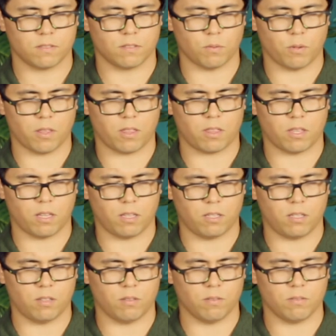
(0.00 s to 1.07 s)
So we
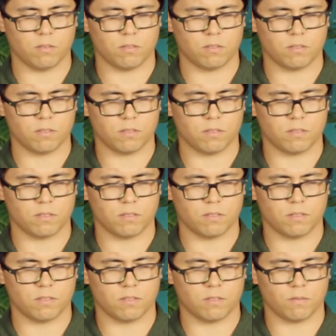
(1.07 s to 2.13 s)
thank you
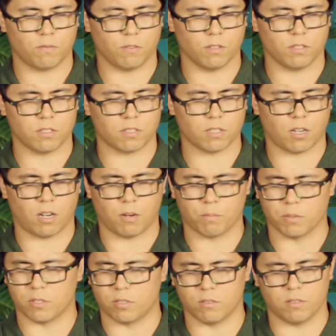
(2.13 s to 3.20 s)
for this
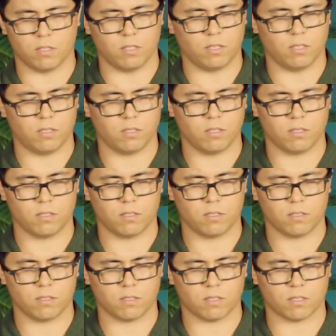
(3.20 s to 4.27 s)
opportunity
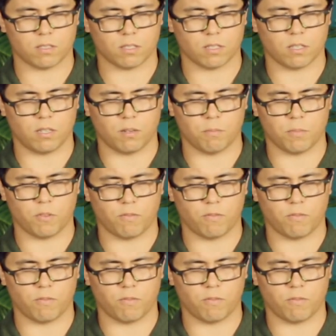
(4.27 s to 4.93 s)
to come